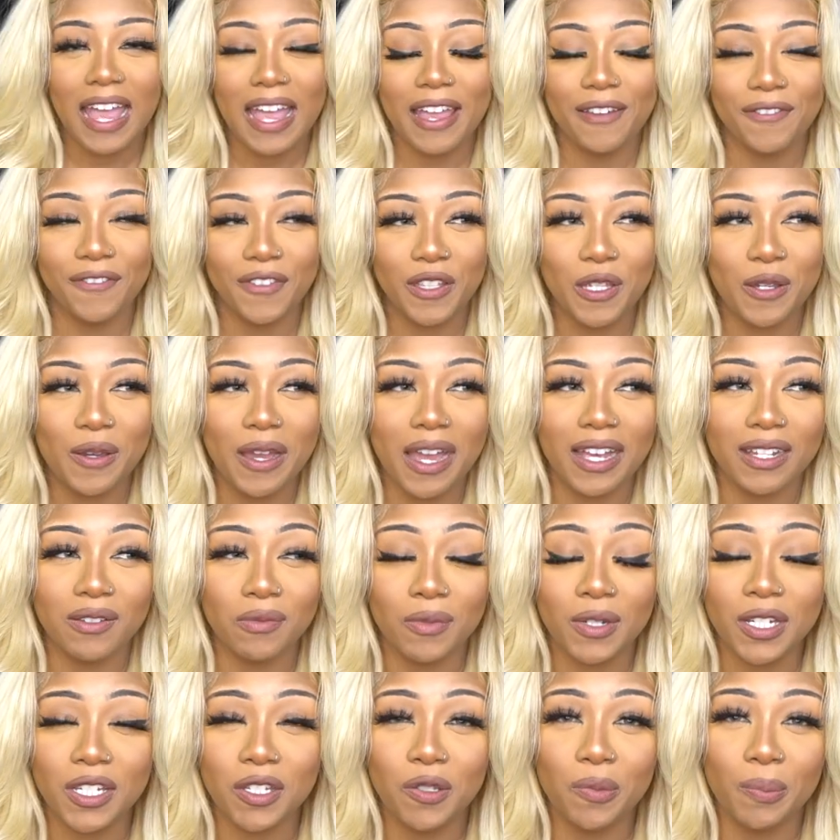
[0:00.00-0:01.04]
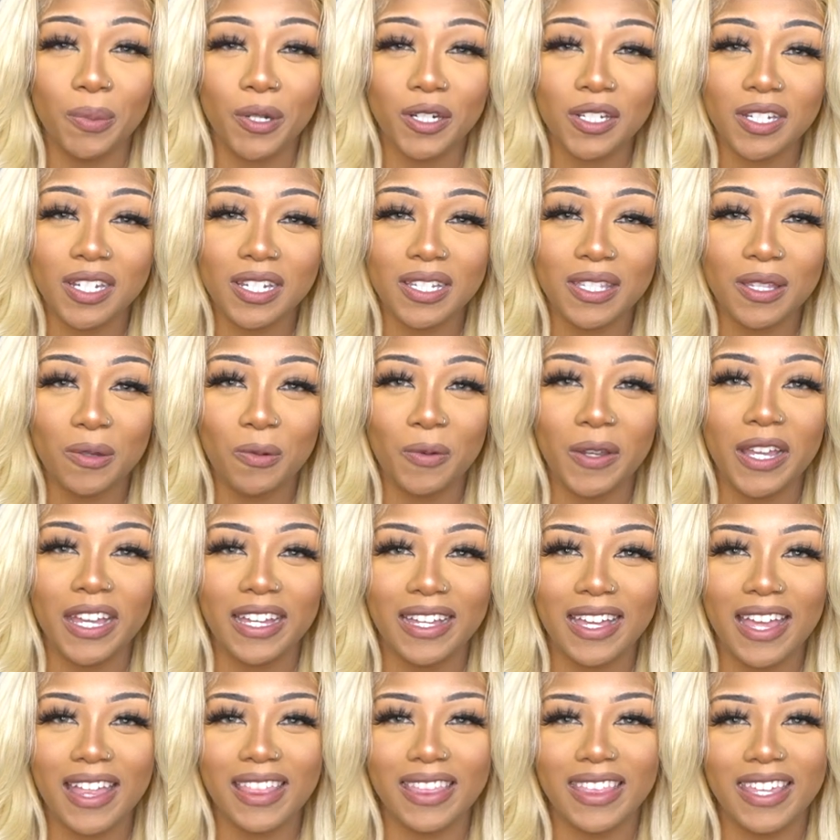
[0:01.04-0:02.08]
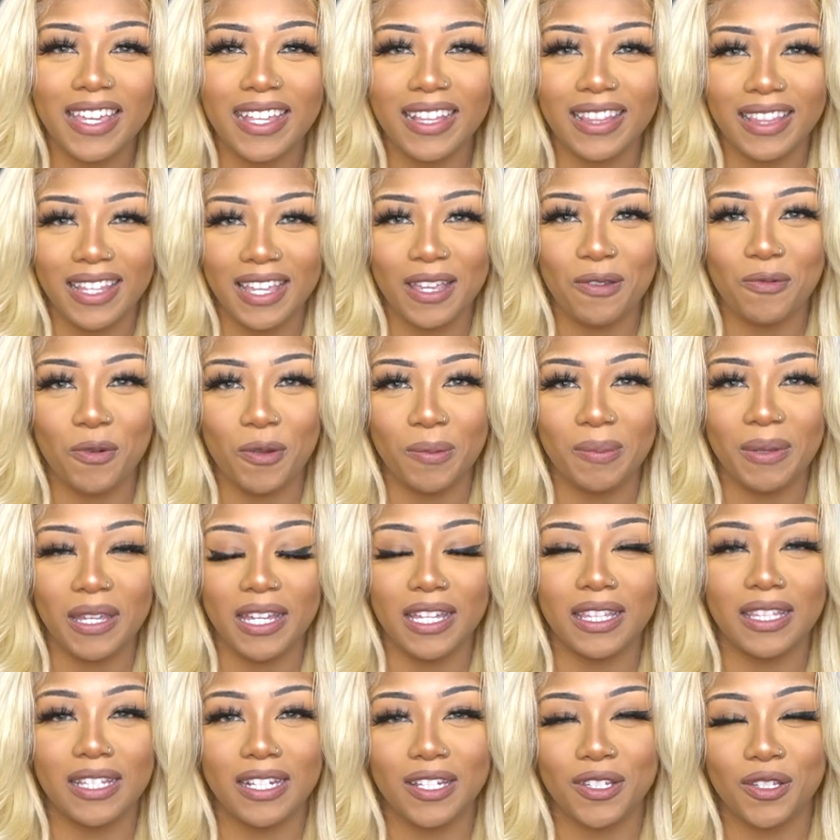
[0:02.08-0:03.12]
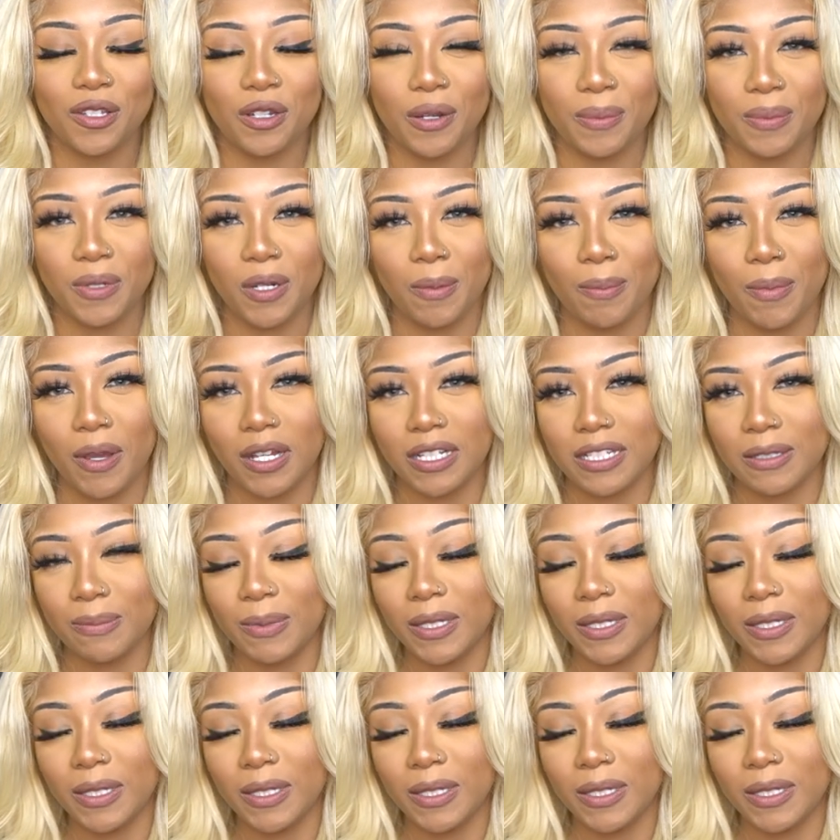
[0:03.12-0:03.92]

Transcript: If you guys want to purchase the wig, the link will be in the description box